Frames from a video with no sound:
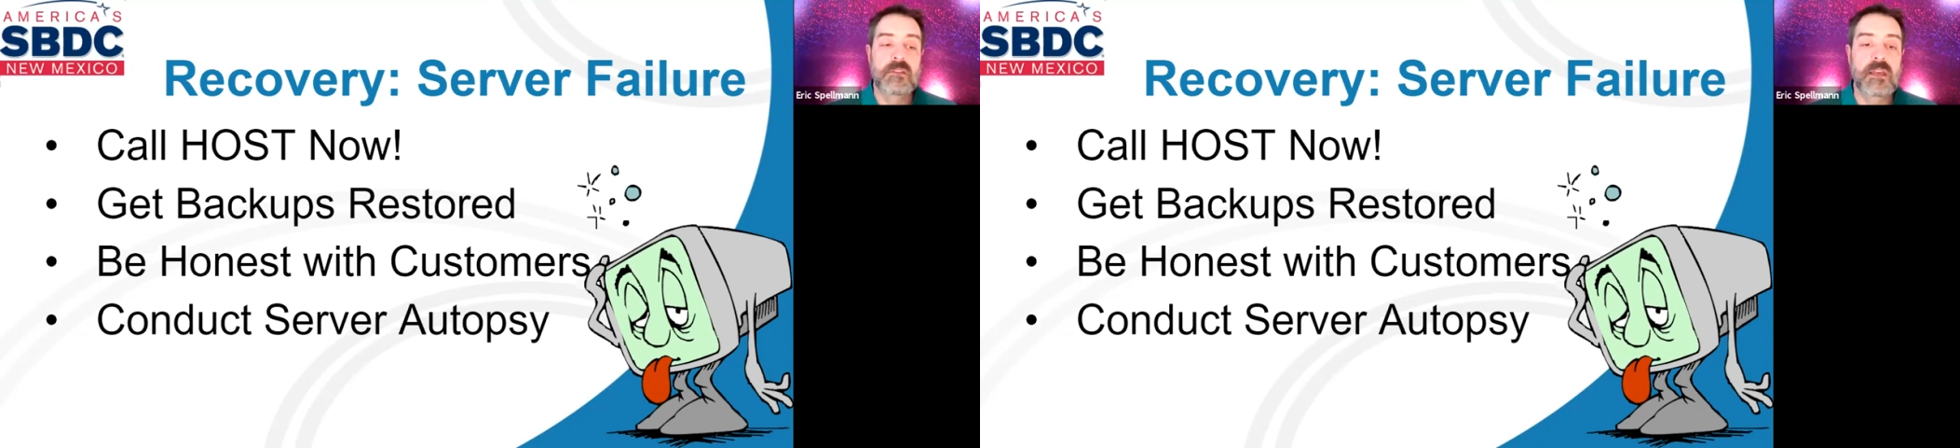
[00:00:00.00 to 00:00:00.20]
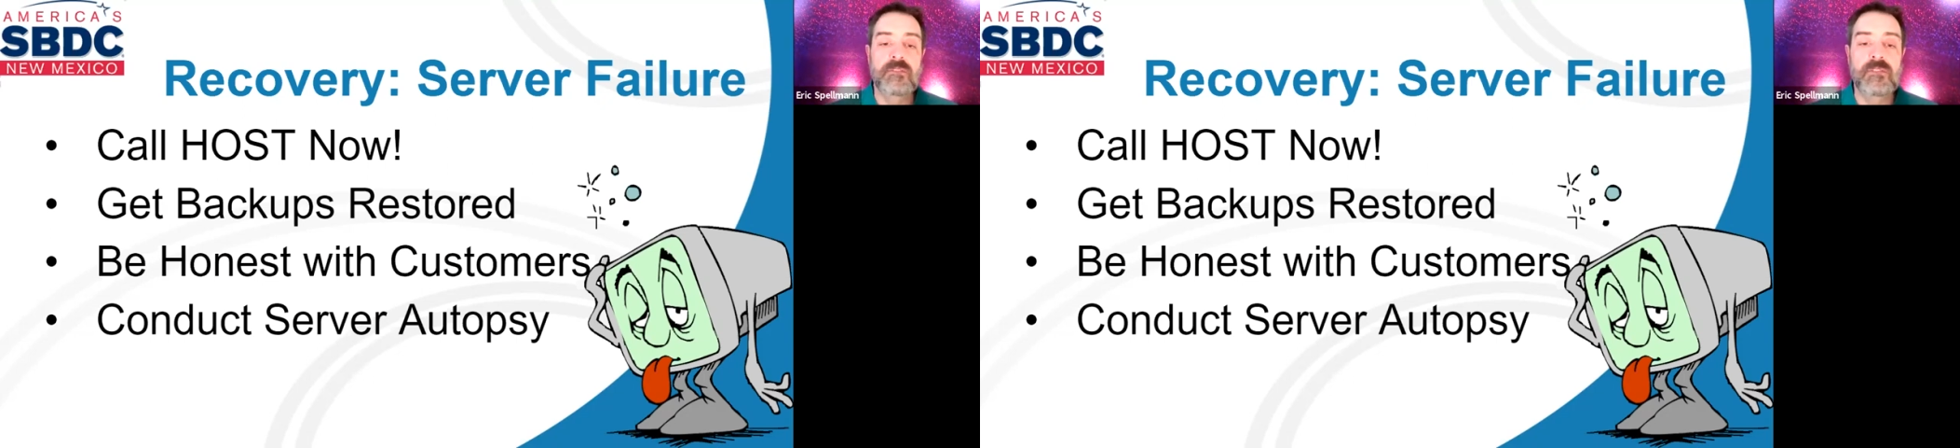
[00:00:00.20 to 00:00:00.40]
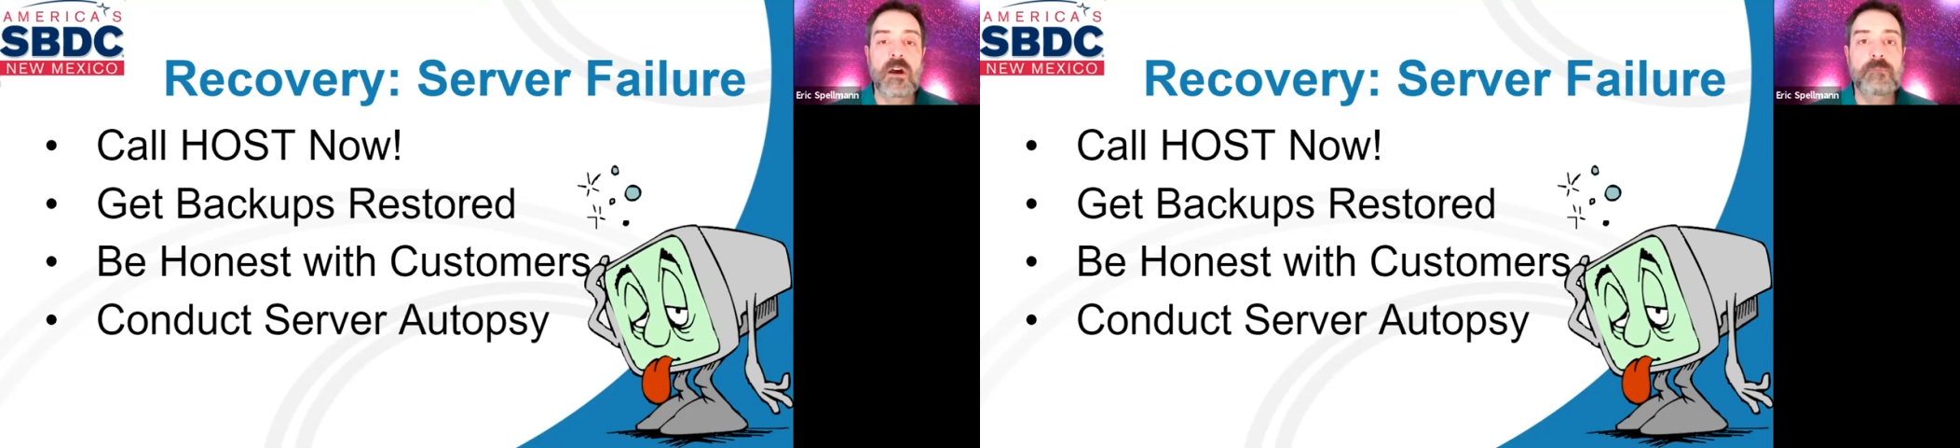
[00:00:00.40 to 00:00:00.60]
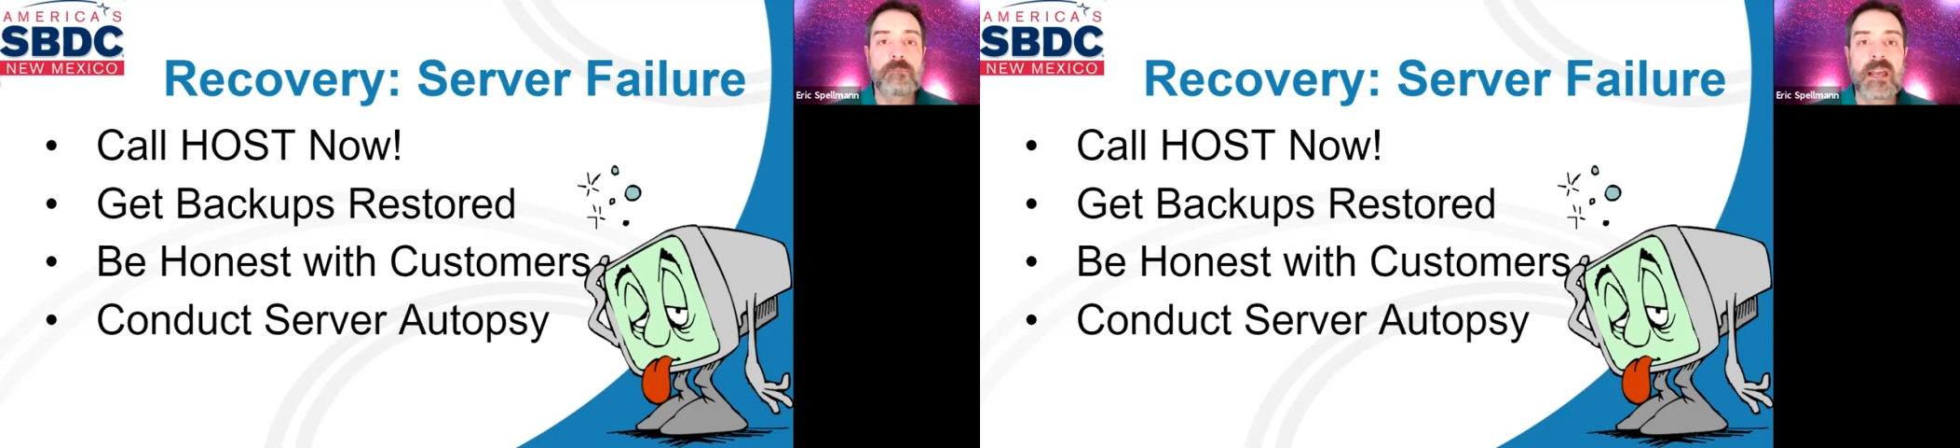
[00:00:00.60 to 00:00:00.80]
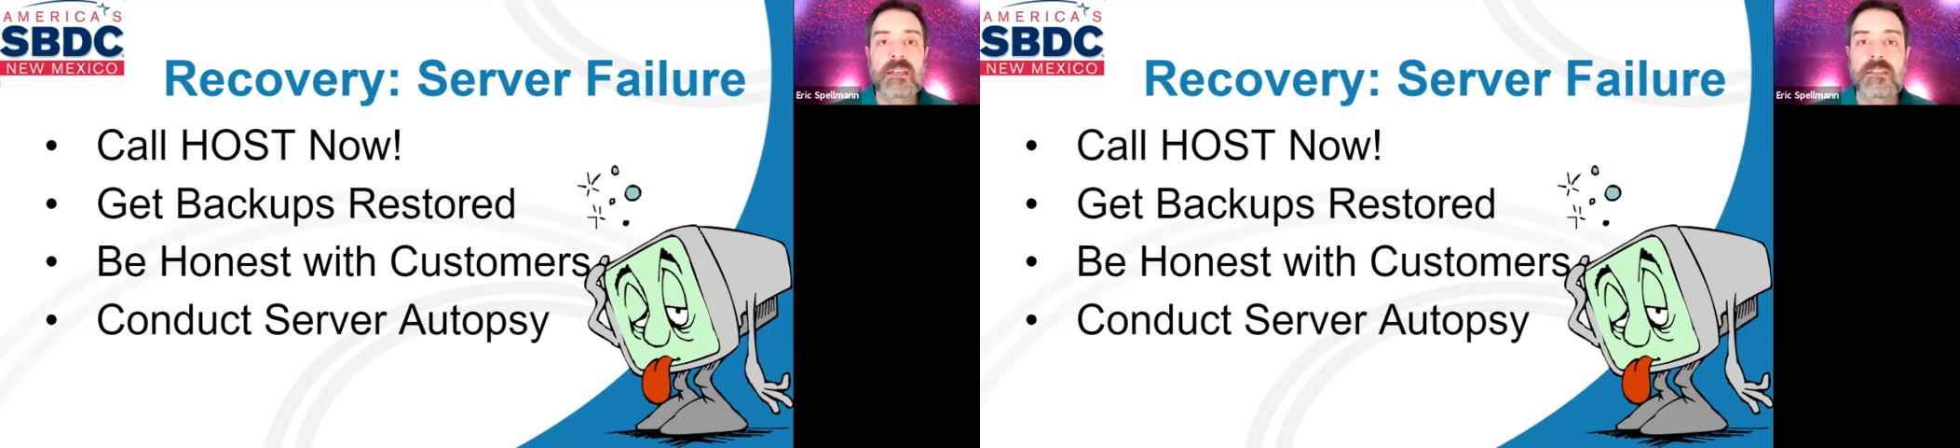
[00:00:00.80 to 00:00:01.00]
they've gone
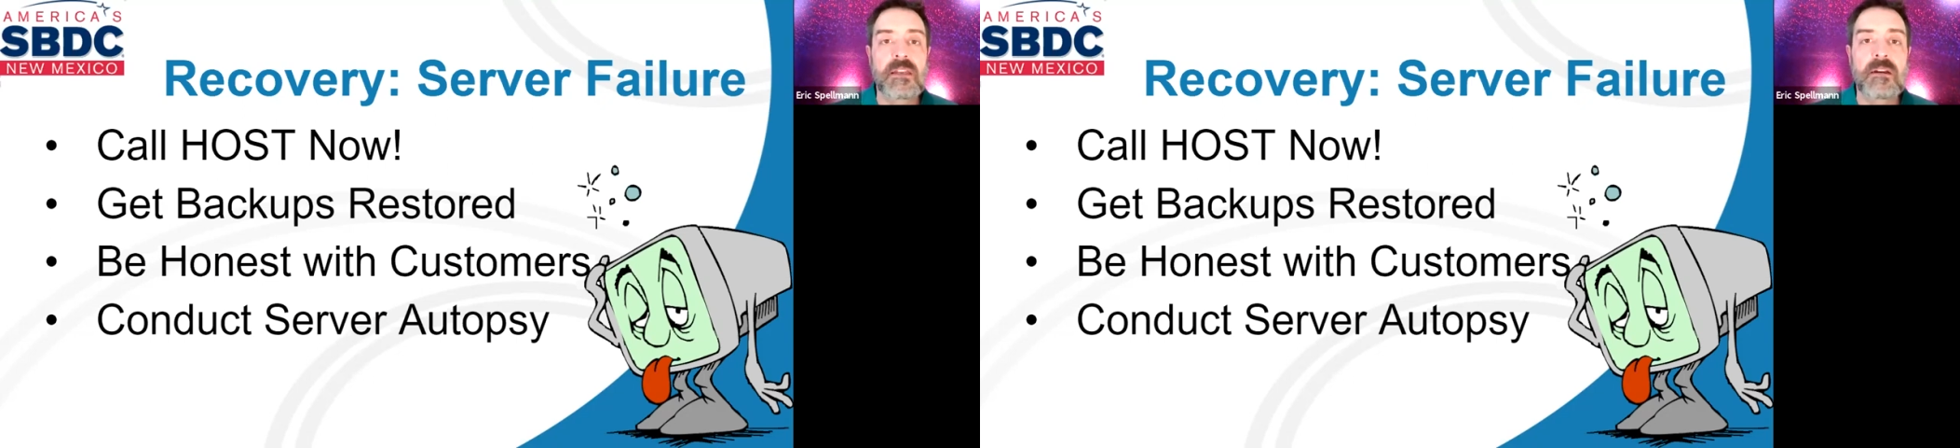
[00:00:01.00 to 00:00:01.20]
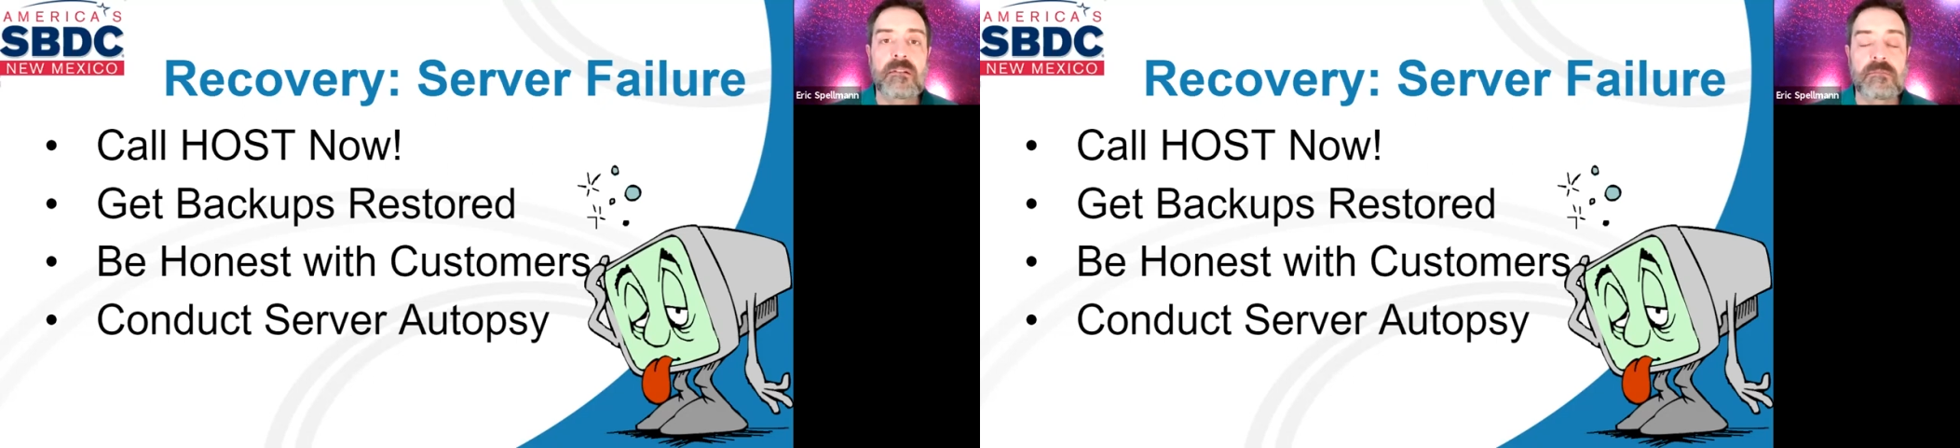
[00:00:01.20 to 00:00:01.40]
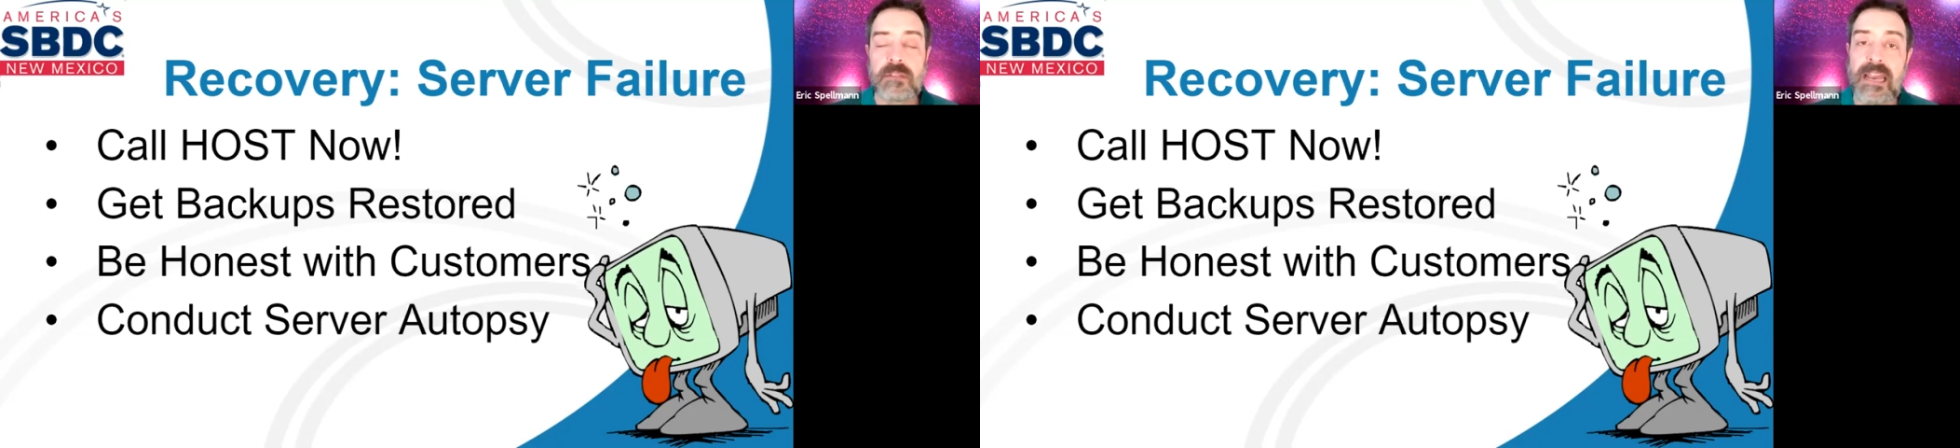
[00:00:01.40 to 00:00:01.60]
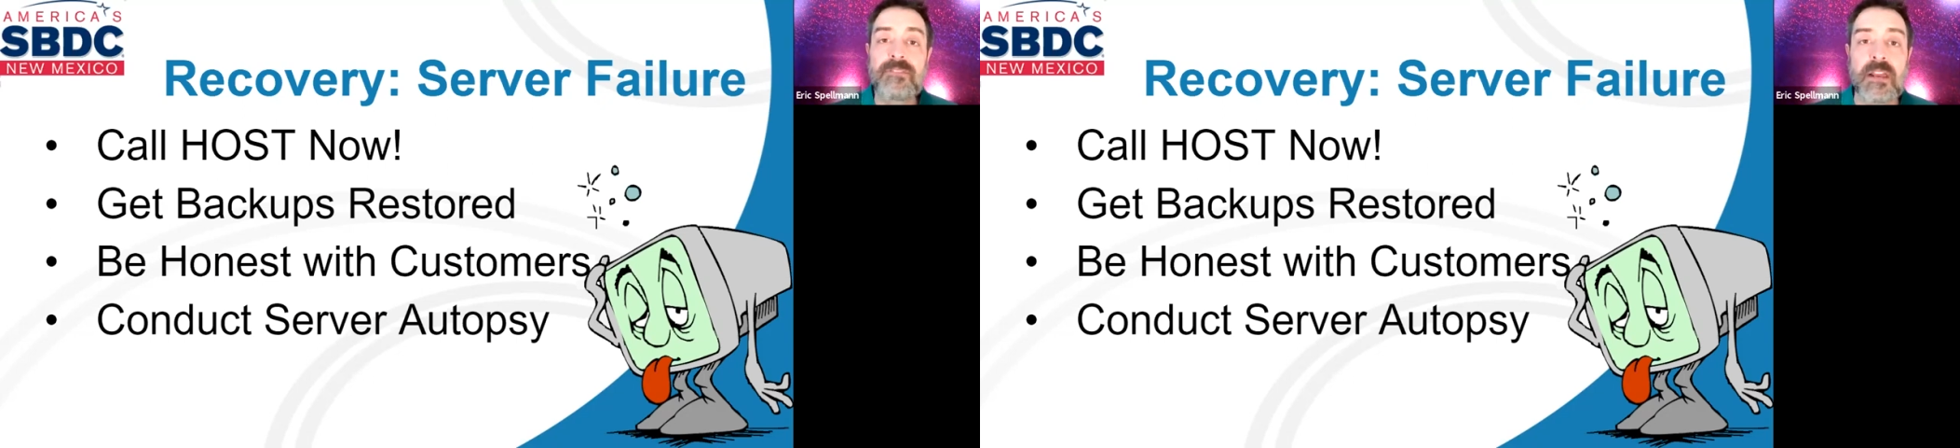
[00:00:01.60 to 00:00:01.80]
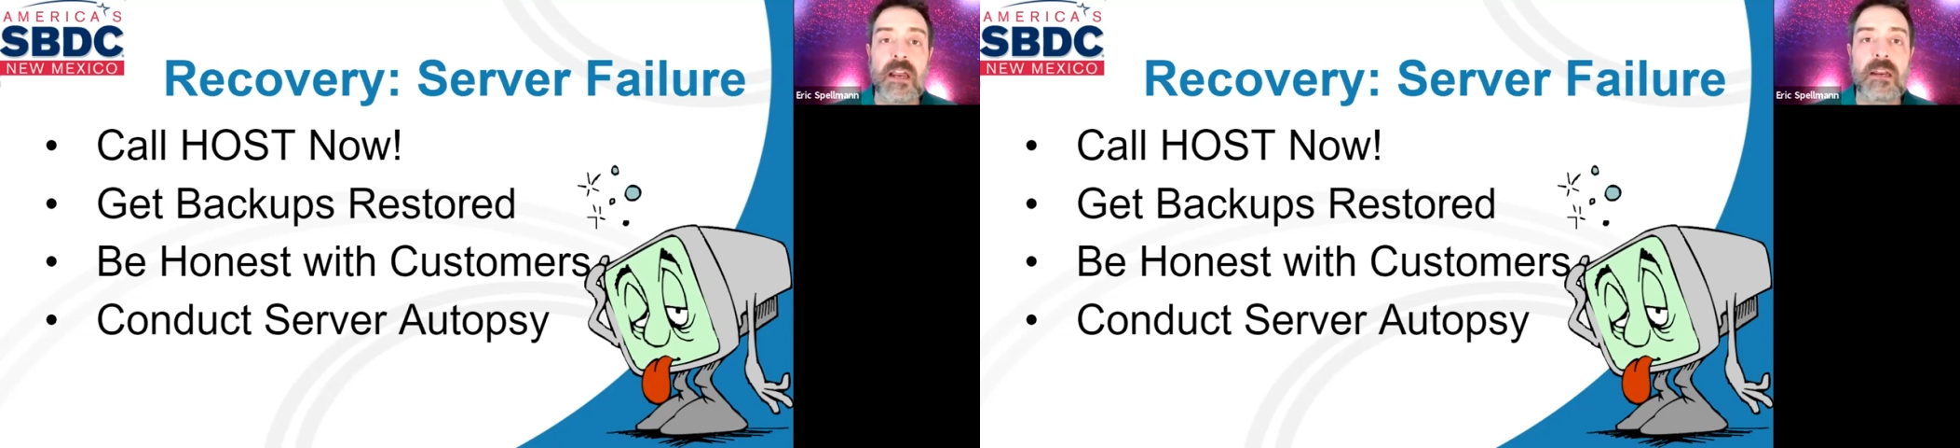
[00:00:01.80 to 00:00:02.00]
past their
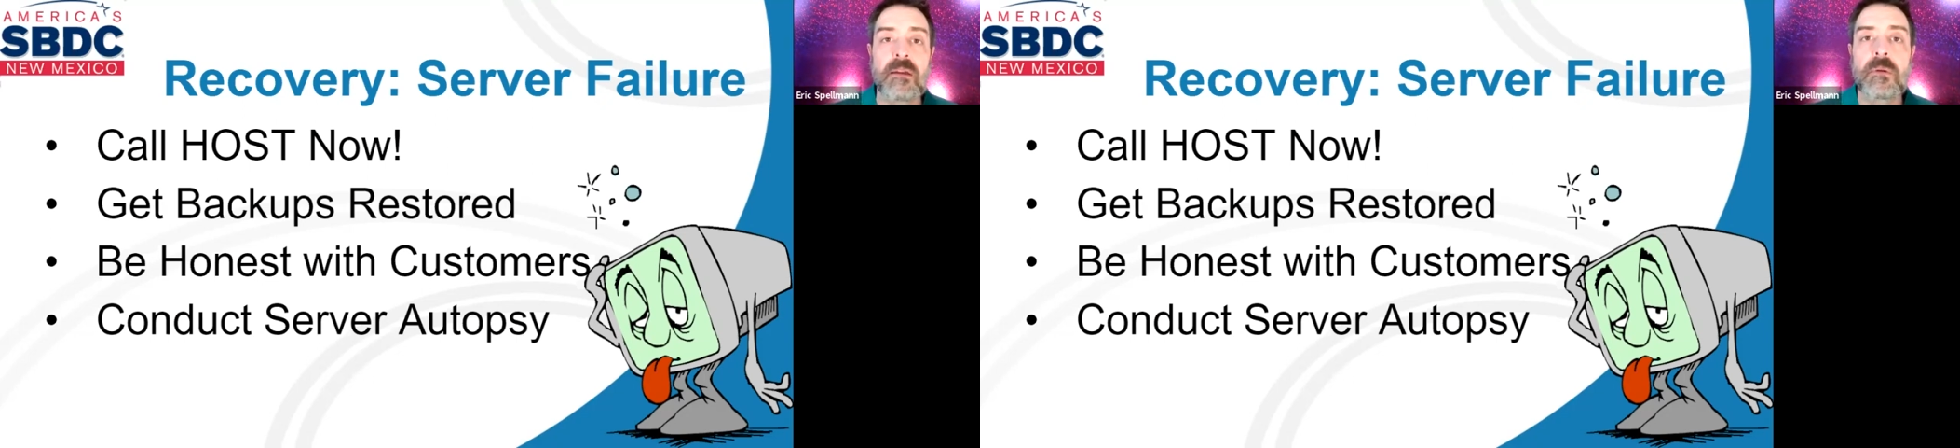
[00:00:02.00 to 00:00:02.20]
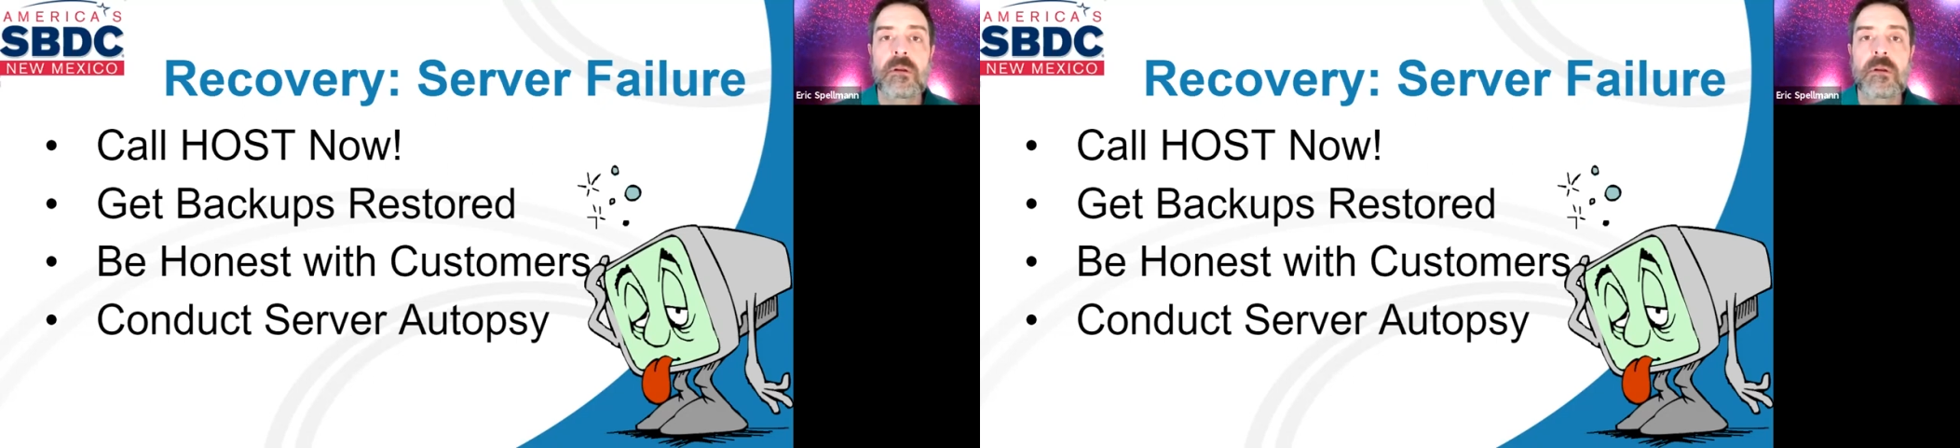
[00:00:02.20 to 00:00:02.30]
lifetime.